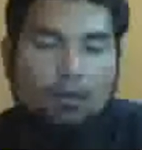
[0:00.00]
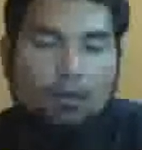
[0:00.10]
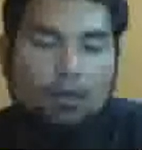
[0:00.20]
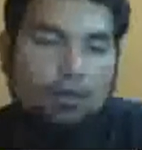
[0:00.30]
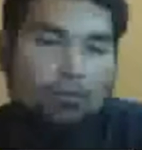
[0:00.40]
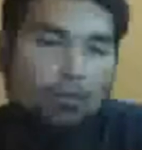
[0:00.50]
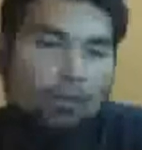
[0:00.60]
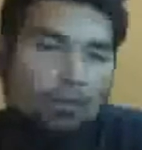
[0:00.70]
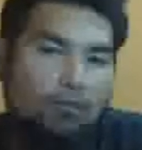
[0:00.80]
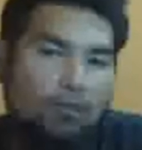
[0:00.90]
the symbol
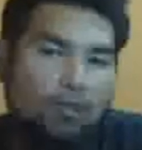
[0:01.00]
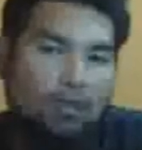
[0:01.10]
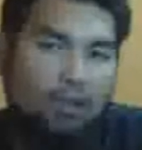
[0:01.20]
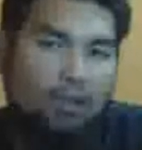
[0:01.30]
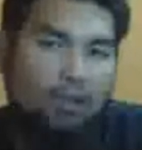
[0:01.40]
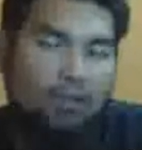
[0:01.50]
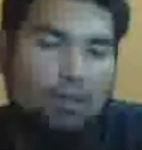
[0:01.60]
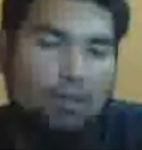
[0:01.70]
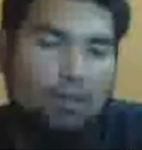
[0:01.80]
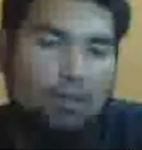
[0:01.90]
of fatha,
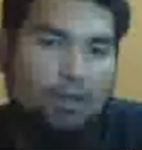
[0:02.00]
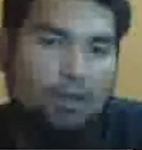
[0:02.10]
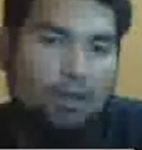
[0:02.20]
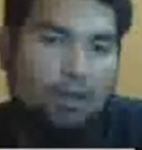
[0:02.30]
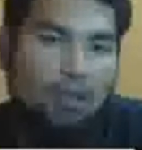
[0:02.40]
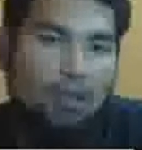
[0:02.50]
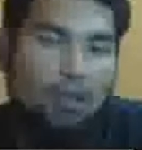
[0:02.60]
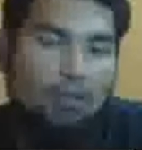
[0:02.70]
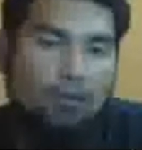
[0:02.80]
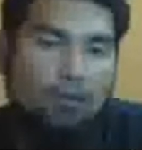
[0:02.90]
which is
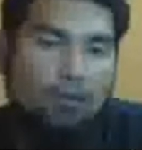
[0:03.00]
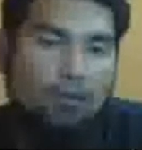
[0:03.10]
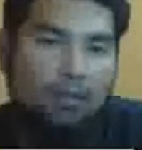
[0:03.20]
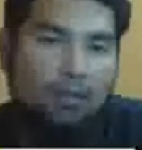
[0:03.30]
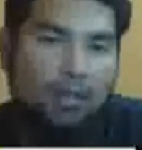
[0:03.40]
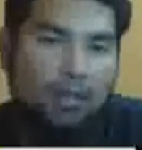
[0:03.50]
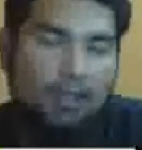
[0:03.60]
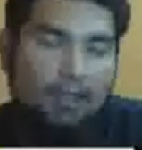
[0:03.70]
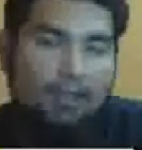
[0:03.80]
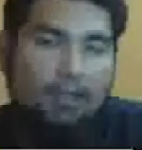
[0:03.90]
above the
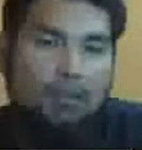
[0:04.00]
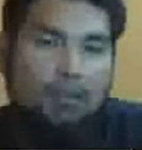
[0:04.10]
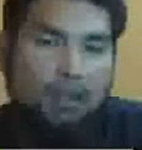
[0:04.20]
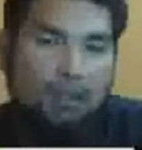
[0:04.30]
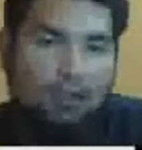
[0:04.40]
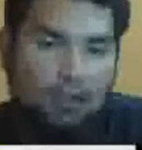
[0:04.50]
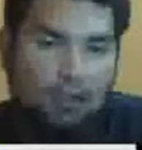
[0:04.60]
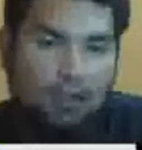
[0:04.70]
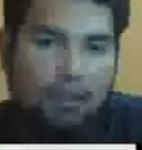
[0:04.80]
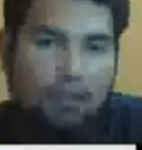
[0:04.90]
letter, and
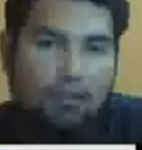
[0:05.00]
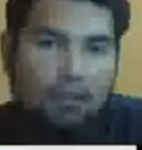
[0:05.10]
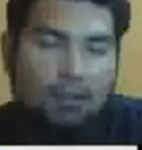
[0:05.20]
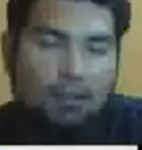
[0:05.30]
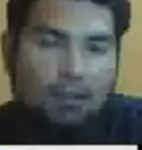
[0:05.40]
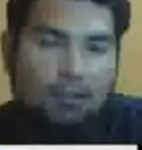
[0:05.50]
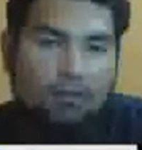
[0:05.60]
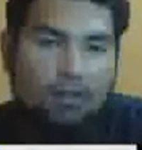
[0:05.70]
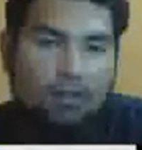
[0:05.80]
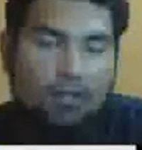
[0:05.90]
then it gives
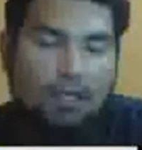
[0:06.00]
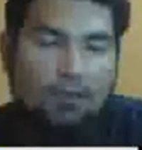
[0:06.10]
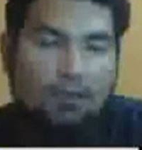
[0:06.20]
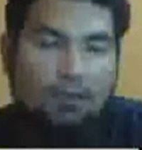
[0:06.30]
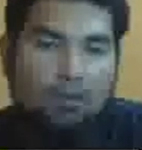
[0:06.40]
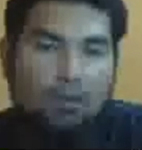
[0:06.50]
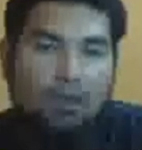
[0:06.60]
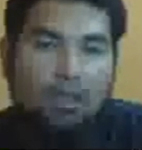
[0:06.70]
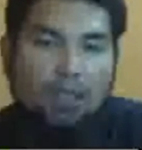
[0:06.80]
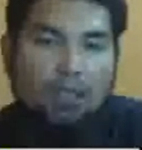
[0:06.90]
a sound.
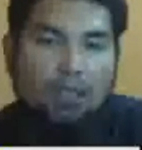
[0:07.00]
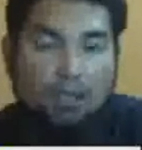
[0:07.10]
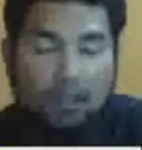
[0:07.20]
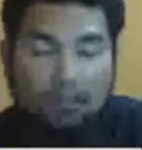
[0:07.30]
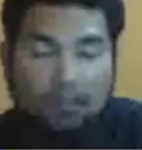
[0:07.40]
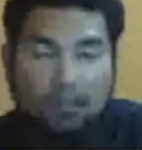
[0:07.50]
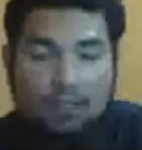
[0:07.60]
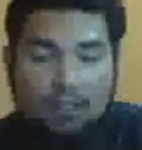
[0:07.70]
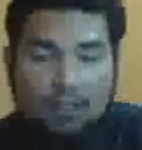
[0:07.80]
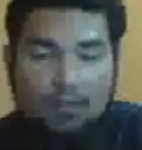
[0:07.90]
Give us
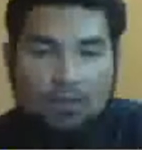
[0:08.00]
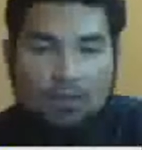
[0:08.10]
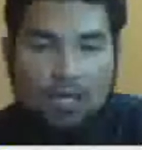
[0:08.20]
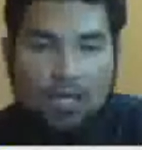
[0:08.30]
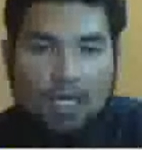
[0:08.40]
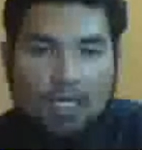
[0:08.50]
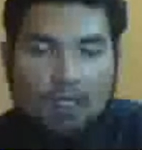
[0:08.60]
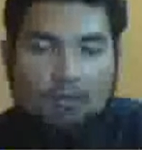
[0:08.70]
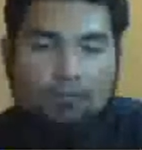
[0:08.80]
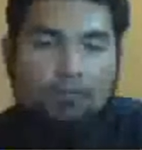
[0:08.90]
sounds ah. Uh,
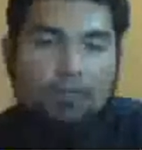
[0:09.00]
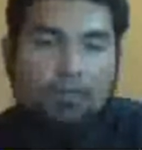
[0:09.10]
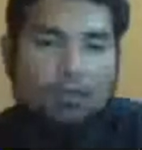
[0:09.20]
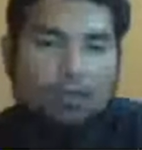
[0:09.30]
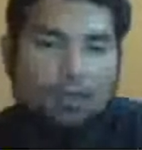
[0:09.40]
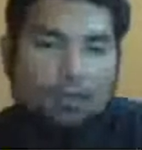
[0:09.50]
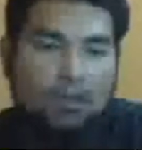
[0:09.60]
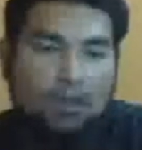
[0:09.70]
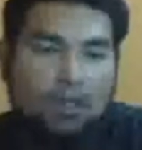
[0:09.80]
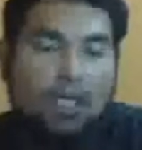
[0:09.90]
so it sounds
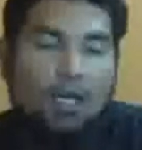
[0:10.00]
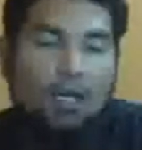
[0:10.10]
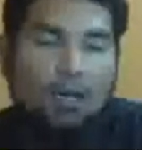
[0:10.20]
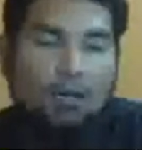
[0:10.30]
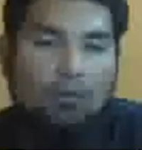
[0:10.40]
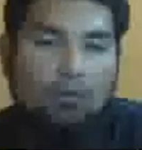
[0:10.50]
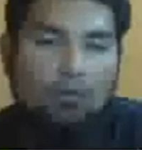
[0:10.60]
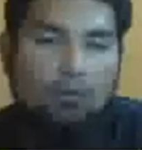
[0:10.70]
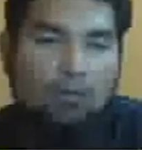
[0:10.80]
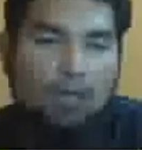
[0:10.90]
like ar,
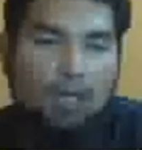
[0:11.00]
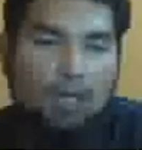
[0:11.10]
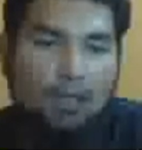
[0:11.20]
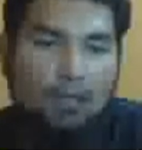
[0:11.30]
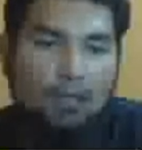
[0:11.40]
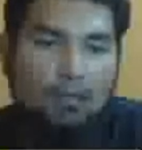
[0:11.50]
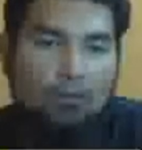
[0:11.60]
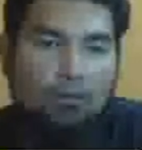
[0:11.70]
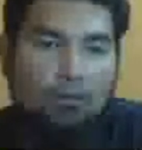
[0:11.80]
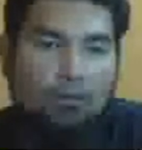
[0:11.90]

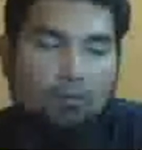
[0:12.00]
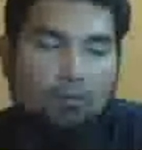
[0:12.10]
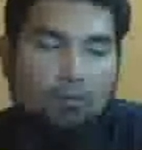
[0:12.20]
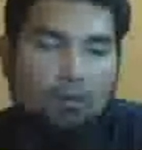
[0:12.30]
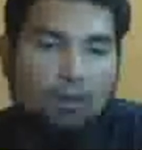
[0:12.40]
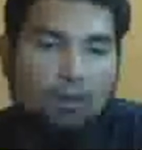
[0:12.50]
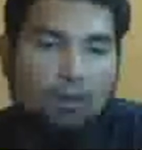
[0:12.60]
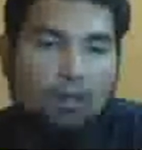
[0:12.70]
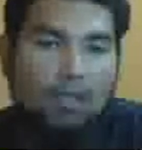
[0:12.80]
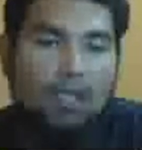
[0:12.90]
ar-rah,
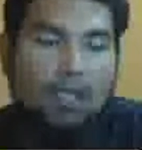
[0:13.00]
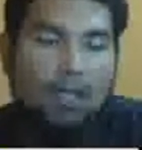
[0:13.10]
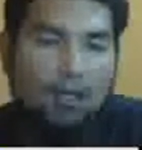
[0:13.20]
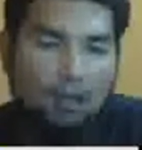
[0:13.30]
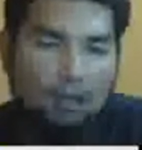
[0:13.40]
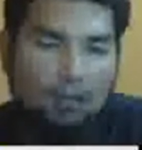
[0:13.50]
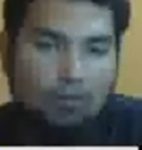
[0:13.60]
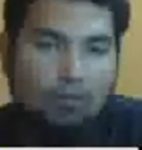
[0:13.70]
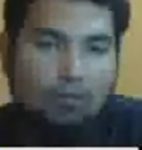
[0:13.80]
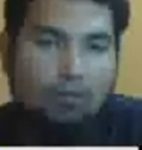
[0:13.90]

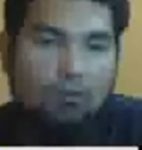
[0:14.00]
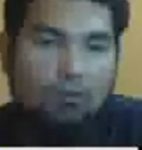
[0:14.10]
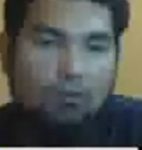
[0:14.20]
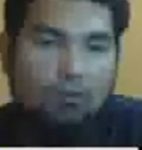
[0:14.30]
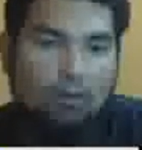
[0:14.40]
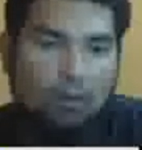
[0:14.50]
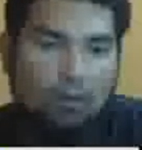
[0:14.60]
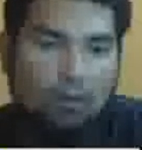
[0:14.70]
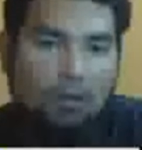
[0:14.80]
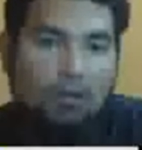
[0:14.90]
ar-rah.
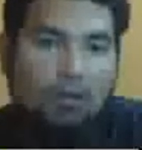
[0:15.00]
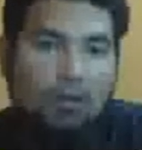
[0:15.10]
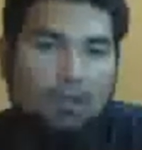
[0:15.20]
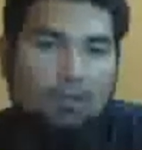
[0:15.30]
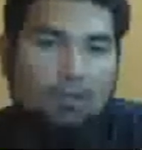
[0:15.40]
Okay.